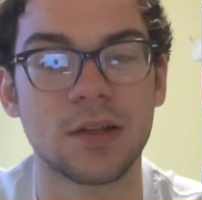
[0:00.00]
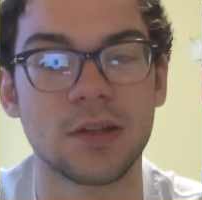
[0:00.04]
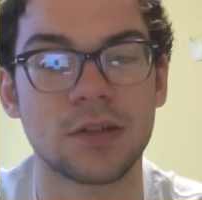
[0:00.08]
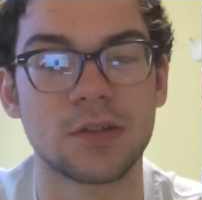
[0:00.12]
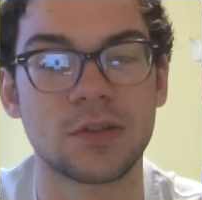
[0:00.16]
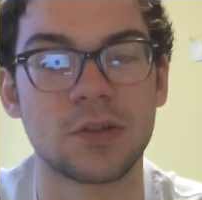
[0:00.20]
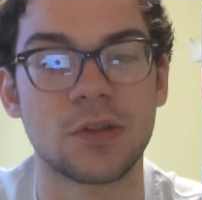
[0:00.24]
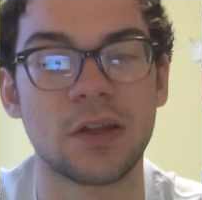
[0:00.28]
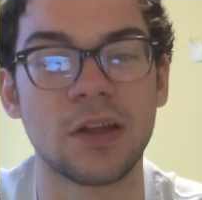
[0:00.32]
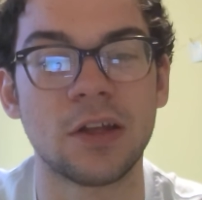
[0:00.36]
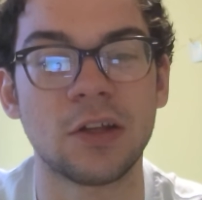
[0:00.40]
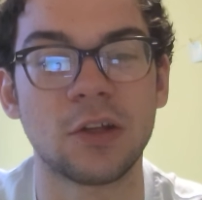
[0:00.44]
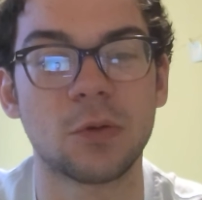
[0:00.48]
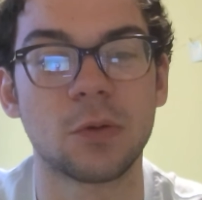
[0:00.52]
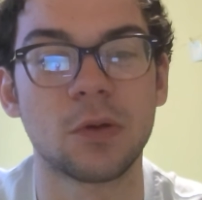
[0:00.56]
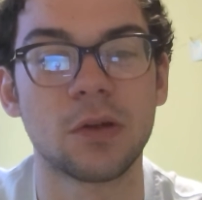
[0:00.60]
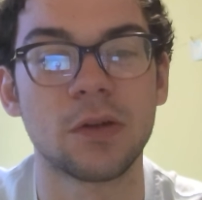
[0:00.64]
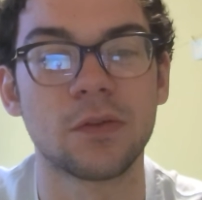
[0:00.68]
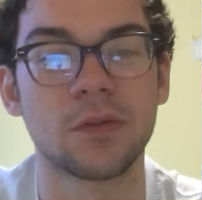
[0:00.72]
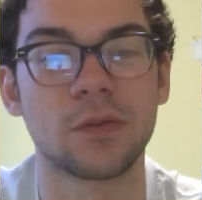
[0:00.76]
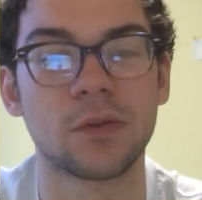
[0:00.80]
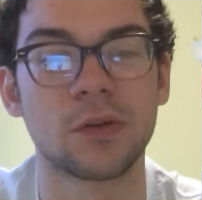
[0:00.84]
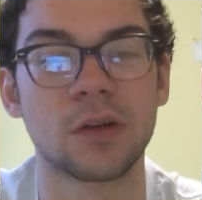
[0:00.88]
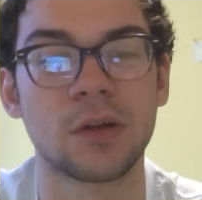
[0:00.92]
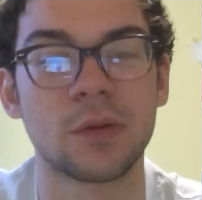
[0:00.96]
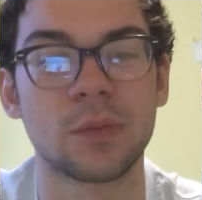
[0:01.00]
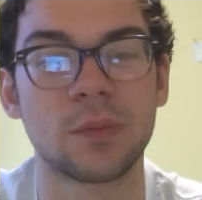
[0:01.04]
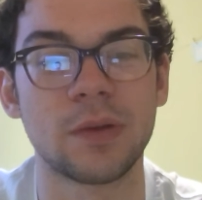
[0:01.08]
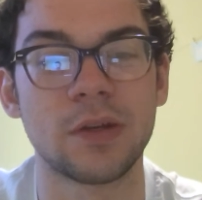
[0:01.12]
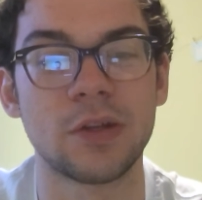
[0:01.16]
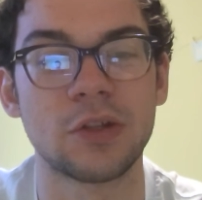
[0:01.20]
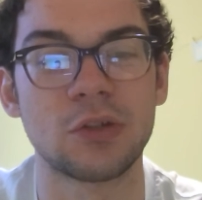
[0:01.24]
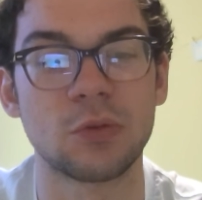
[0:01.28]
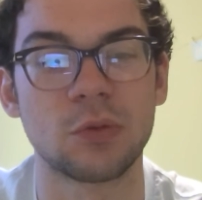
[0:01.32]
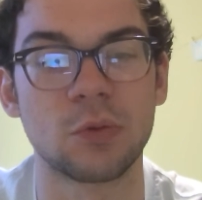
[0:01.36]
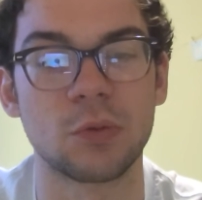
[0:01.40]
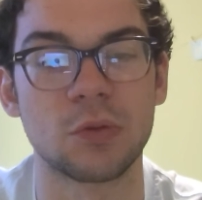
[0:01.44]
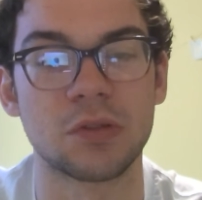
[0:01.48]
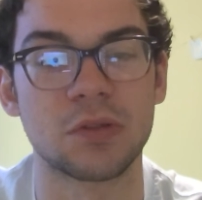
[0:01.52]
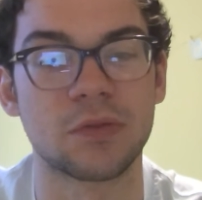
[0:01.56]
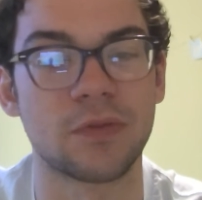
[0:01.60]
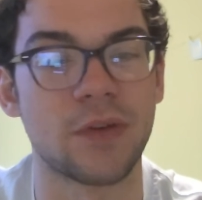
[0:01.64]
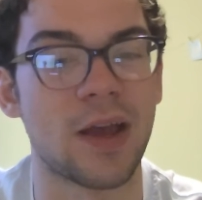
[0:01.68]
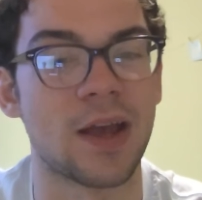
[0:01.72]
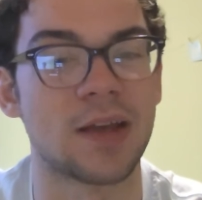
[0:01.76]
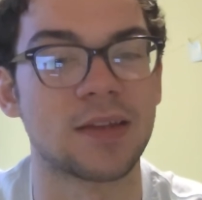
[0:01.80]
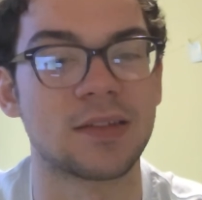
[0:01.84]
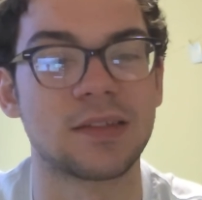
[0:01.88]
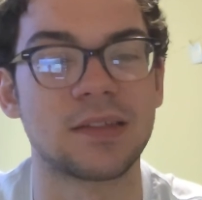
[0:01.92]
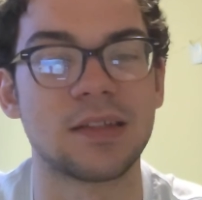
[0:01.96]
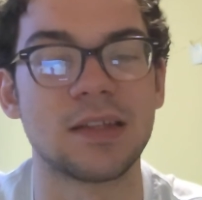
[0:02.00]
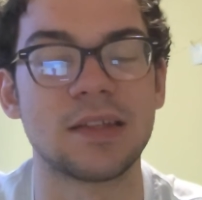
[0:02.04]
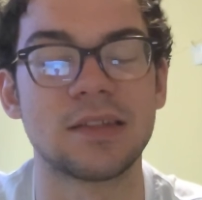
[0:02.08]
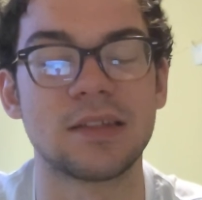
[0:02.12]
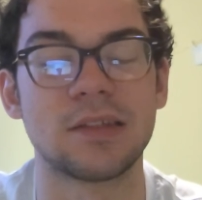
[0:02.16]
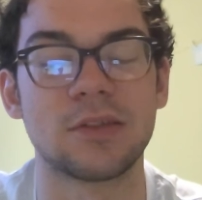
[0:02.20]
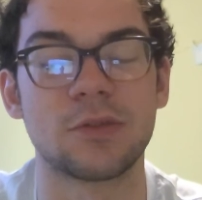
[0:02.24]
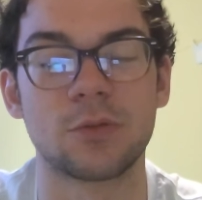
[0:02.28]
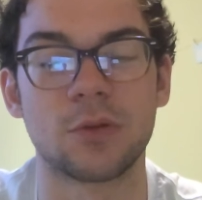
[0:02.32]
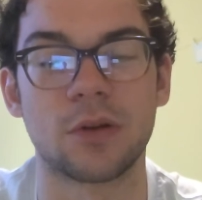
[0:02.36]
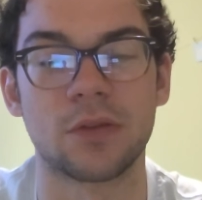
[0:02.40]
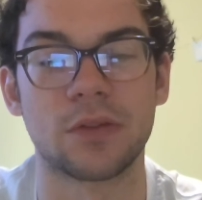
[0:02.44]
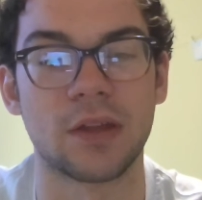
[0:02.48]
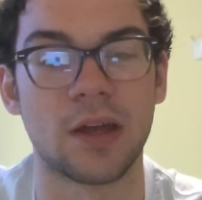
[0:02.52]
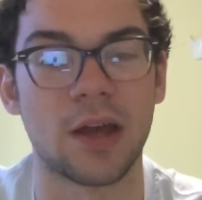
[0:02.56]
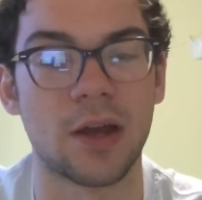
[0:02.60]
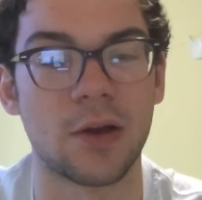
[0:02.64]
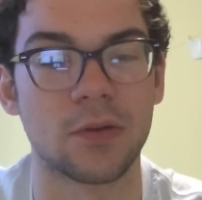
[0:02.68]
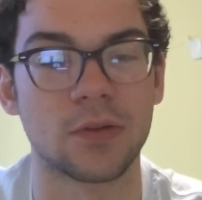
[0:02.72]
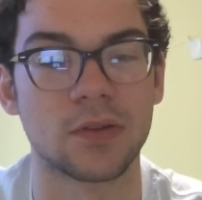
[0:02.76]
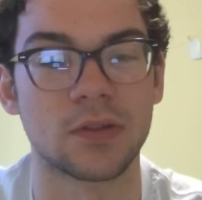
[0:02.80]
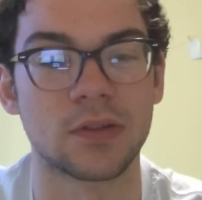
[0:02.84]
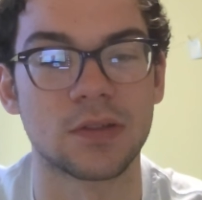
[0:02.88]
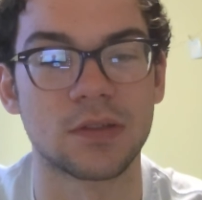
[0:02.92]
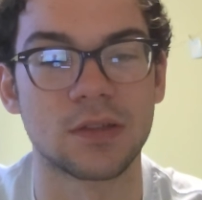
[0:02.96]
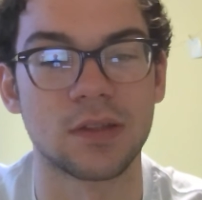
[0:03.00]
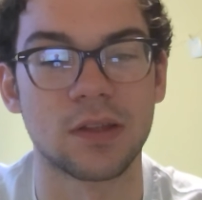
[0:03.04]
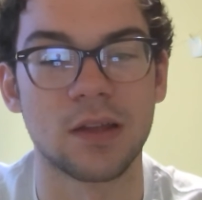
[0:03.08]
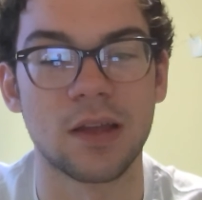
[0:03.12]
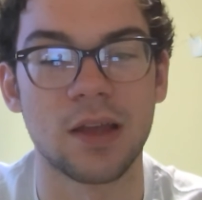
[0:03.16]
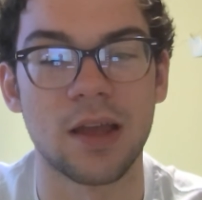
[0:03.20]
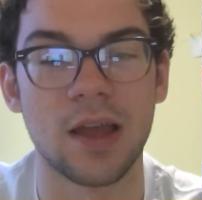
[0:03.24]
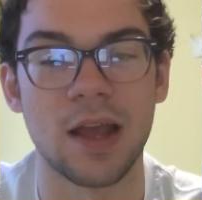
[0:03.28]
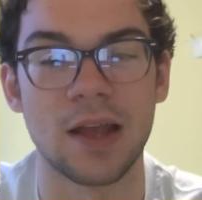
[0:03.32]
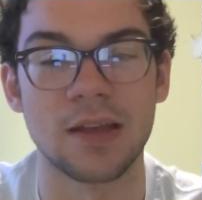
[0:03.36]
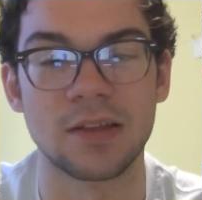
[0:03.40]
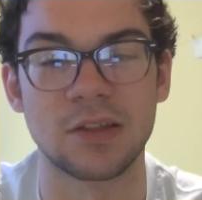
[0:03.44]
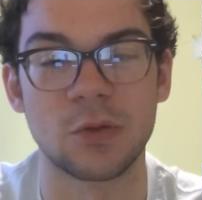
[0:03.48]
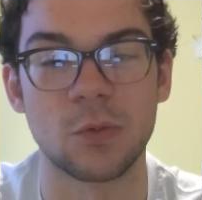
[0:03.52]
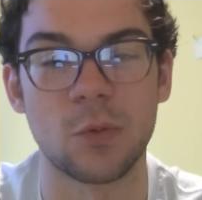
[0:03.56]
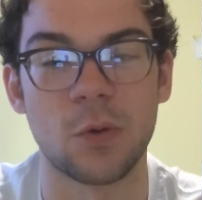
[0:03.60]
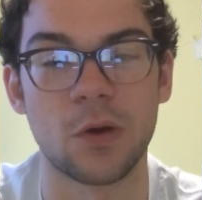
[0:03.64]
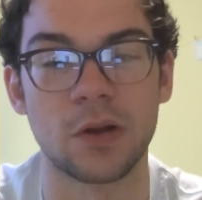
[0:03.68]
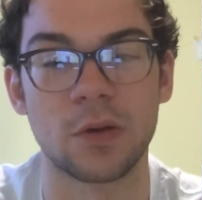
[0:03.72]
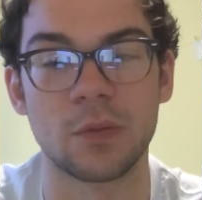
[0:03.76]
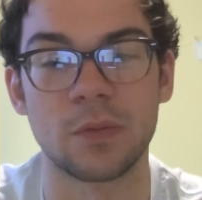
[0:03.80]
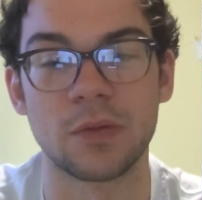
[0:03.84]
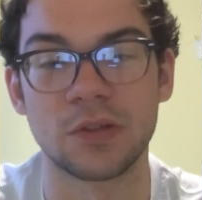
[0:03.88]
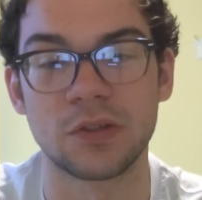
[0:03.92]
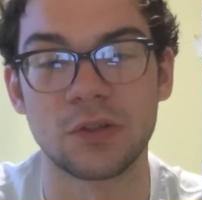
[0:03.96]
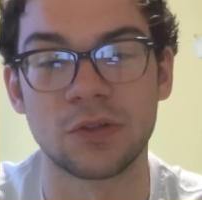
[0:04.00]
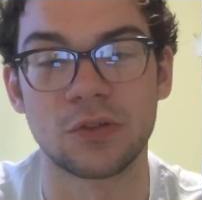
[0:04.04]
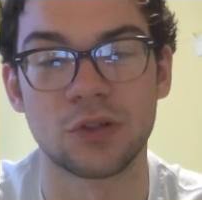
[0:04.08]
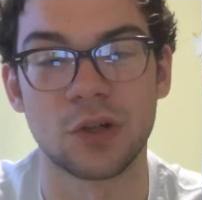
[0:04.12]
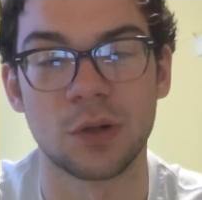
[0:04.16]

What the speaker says: So the inquiry for impeachment was fast and easy throughout the House, as they wanted Mr.